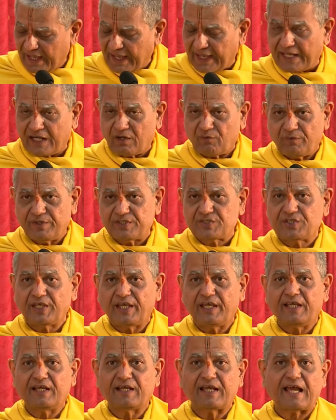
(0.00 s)
and we
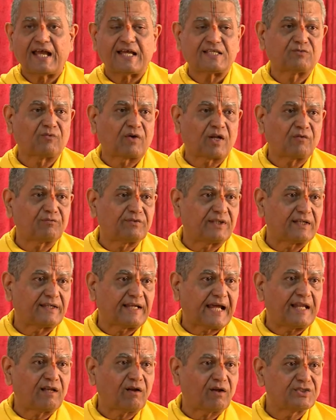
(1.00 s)
see as one of the
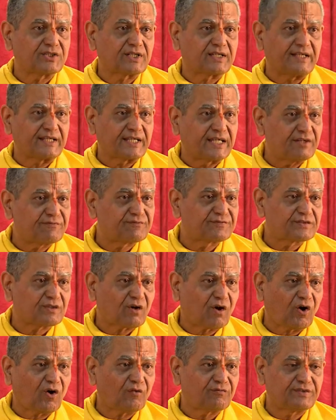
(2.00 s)
dialogical gifts
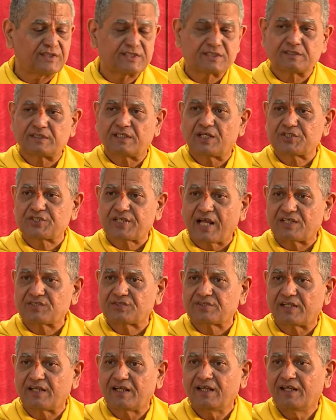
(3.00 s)
of this
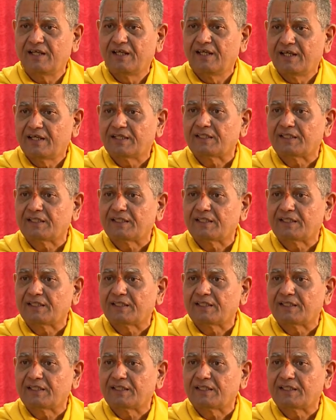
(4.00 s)
Shastra,